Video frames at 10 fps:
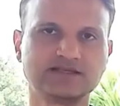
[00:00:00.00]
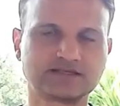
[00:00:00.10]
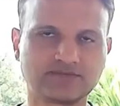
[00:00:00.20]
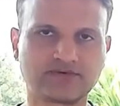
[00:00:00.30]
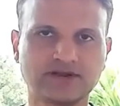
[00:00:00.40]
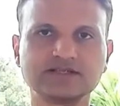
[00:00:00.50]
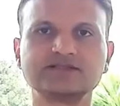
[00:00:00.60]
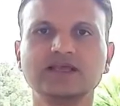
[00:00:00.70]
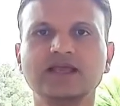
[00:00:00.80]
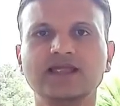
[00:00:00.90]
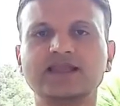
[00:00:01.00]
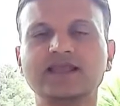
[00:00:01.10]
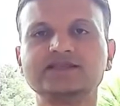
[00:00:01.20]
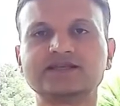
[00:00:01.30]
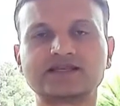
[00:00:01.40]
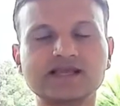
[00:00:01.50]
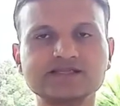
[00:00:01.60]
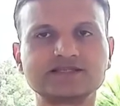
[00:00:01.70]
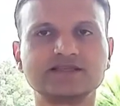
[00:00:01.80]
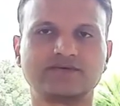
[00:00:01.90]
sufferers, it is
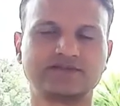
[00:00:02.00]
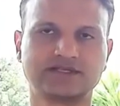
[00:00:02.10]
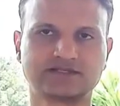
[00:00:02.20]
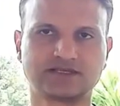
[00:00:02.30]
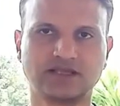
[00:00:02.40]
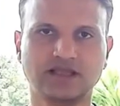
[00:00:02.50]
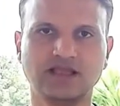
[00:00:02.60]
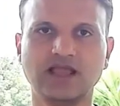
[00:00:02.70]
attention deficiency,